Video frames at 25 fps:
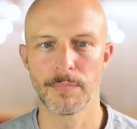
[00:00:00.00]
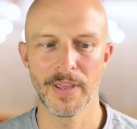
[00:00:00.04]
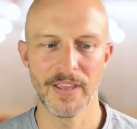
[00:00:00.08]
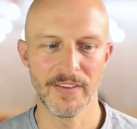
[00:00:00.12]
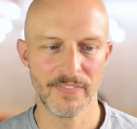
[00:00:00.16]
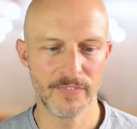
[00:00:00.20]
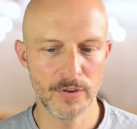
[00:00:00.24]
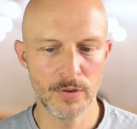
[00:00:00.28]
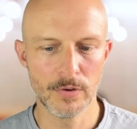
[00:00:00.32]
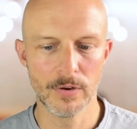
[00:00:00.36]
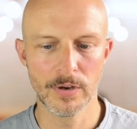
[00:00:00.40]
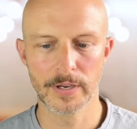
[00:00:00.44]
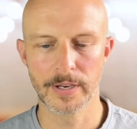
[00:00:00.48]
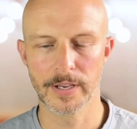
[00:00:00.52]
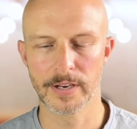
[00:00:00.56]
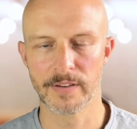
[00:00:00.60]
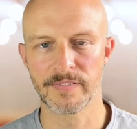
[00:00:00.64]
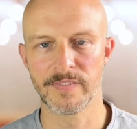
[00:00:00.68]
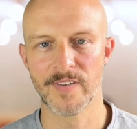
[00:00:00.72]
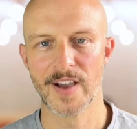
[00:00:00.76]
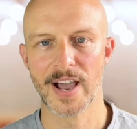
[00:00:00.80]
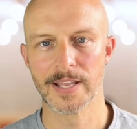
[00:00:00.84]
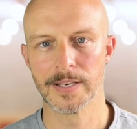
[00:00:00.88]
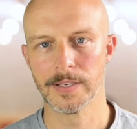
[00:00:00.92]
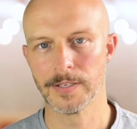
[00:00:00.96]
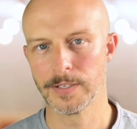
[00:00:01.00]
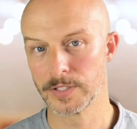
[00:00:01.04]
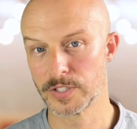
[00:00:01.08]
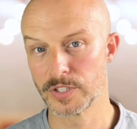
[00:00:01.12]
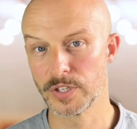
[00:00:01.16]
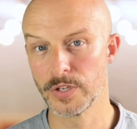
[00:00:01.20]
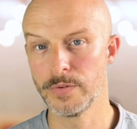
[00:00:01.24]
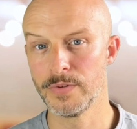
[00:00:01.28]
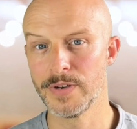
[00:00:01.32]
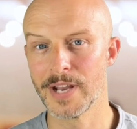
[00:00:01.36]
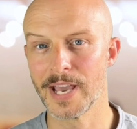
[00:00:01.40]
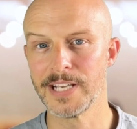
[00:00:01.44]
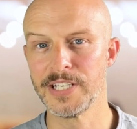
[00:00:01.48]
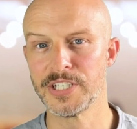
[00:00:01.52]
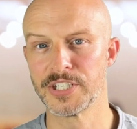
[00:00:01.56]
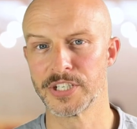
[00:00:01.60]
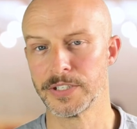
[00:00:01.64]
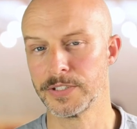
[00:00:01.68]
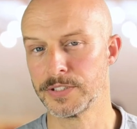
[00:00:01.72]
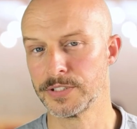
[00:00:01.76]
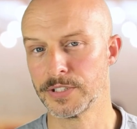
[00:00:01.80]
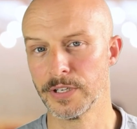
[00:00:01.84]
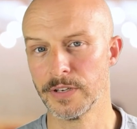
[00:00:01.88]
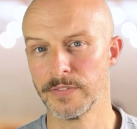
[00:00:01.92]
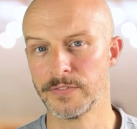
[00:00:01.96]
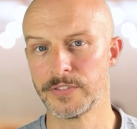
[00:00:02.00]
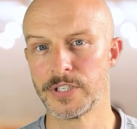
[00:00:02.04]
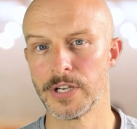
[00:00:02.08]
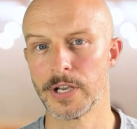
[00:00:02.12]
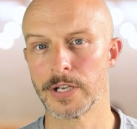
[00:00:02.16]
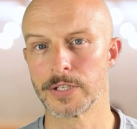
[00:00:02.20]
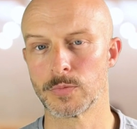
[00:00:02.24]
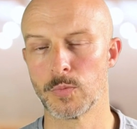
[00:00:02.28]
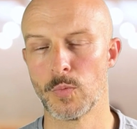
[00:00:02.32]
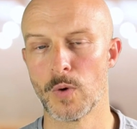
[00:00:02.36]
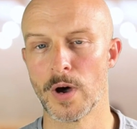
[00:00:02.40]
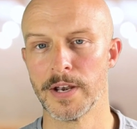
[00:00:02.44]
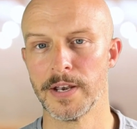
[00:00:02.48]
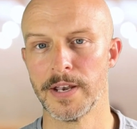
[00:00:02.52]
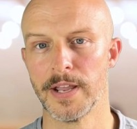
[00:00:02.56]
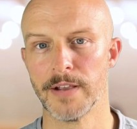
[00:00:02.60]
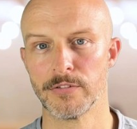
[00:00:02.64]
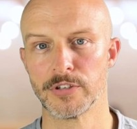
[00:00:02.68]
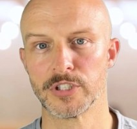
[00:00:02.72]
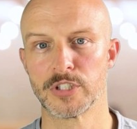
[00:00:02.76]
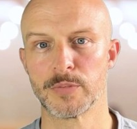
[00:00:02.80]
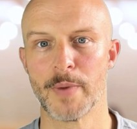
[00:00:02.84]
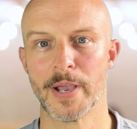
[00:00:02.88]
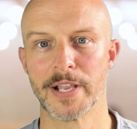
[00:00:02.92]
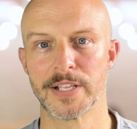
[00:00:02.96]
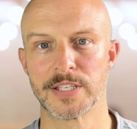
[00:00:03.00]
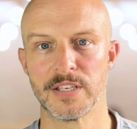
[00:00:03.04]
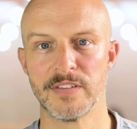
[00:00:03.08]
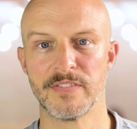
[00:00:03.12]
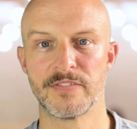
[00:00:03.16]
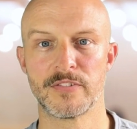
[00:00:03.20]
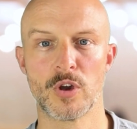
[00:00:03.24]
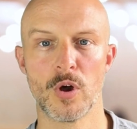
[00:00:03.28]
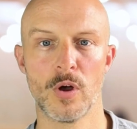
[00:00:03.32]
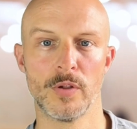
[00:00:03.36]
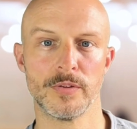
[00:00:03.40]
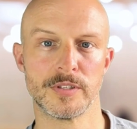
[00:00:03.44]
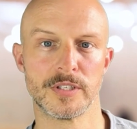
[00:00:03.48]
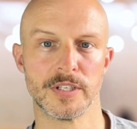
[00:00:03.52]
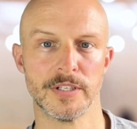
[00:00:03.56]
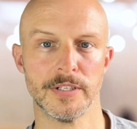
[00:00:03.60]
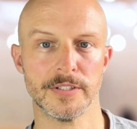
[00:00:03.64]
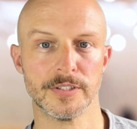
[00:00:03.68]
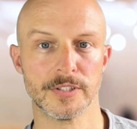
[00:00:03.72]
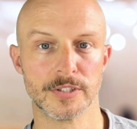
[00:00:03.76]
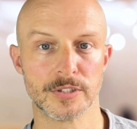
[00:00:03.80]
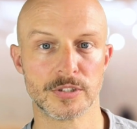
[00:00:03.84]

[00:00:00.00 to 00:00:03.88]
But if you look at the fact that the two nations that have just won their respective continents